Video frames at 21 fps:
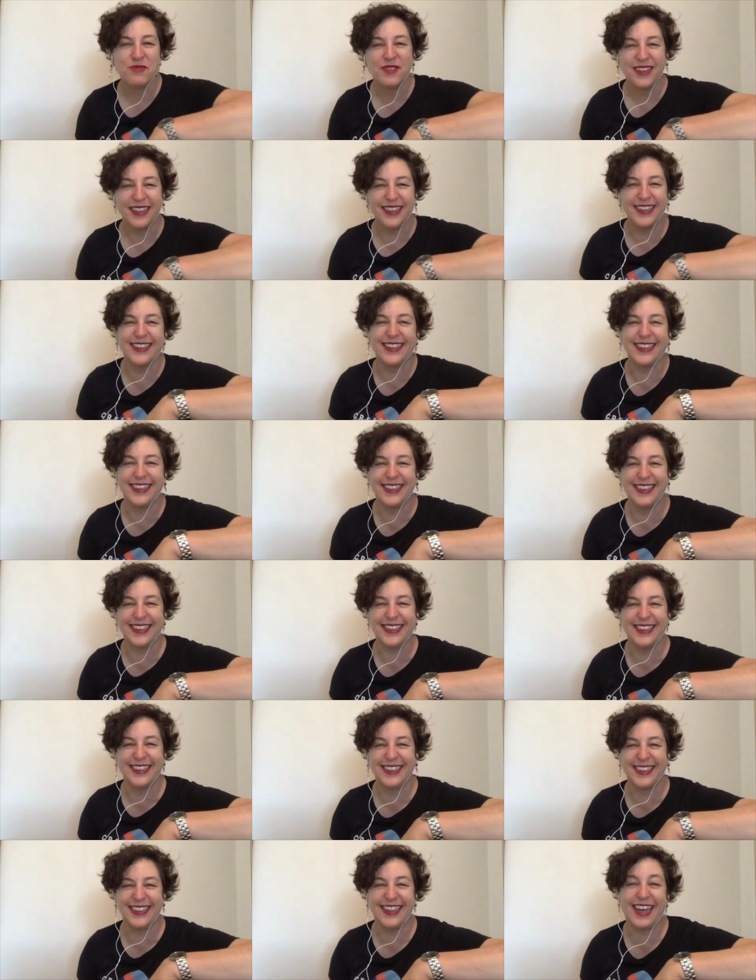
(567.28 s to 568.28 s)

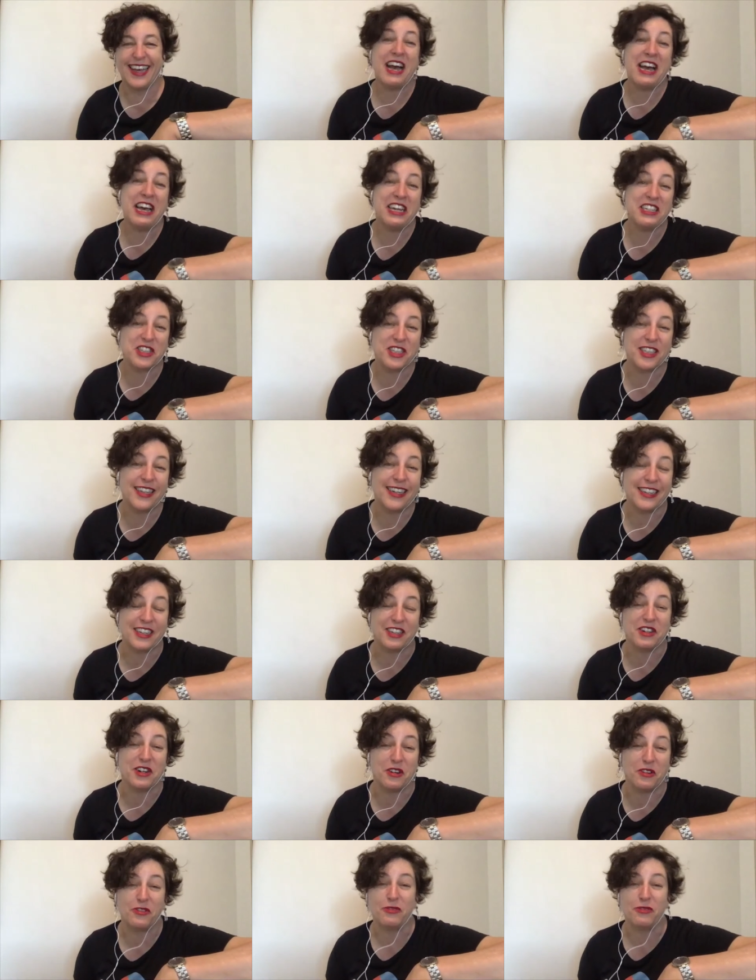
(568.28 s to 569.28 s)
I actually like
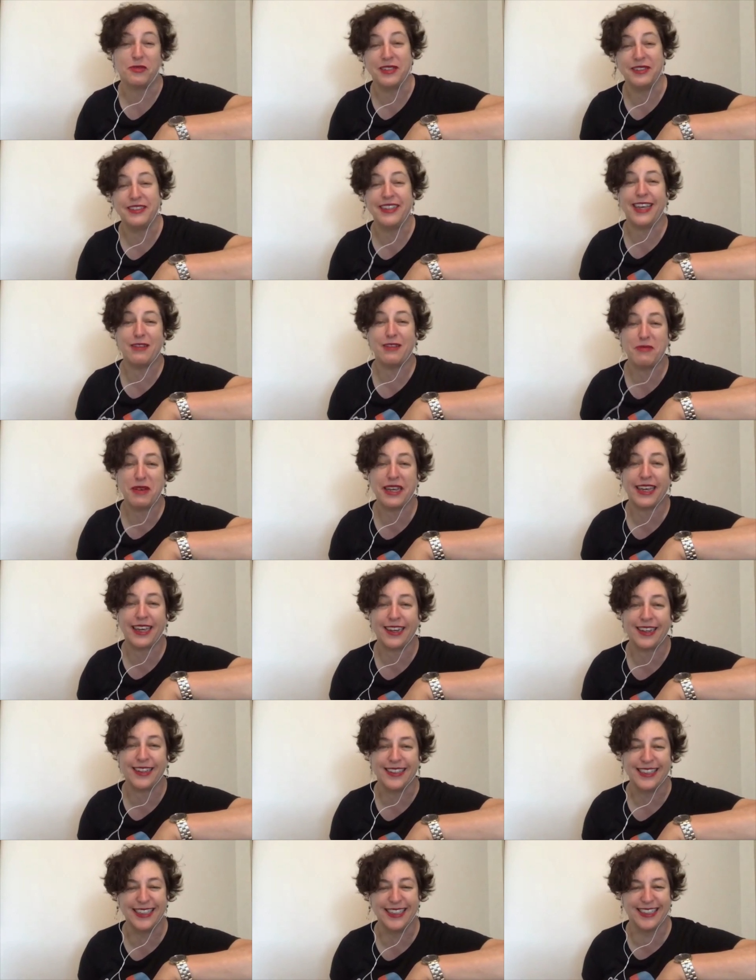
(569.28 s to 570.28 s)
golf, but yeah, I get
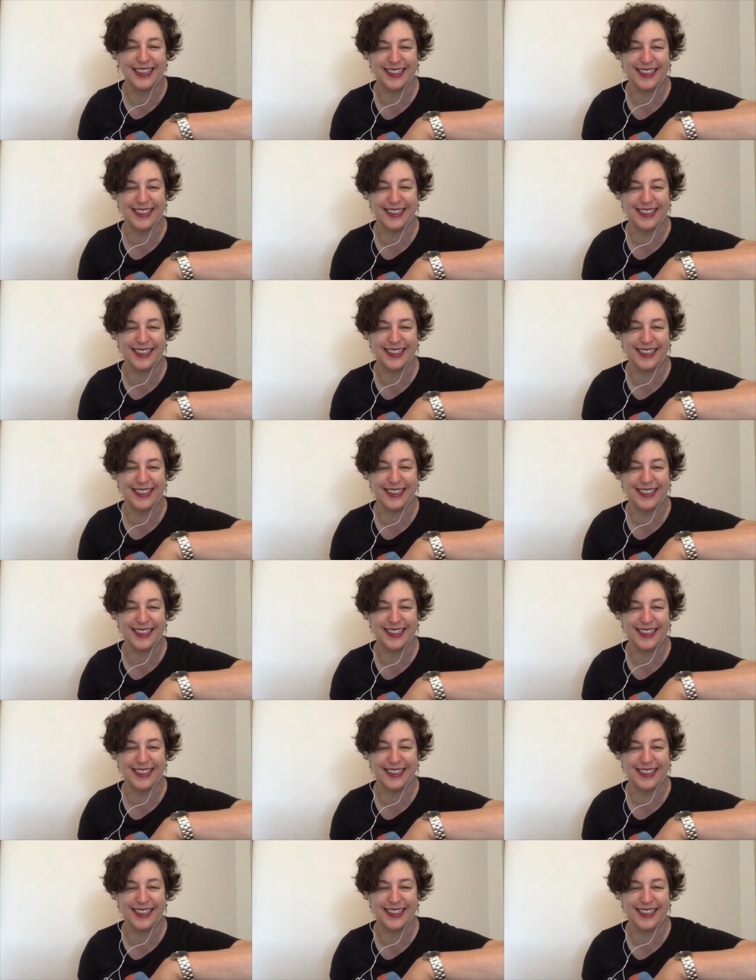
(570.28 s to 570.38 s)
it.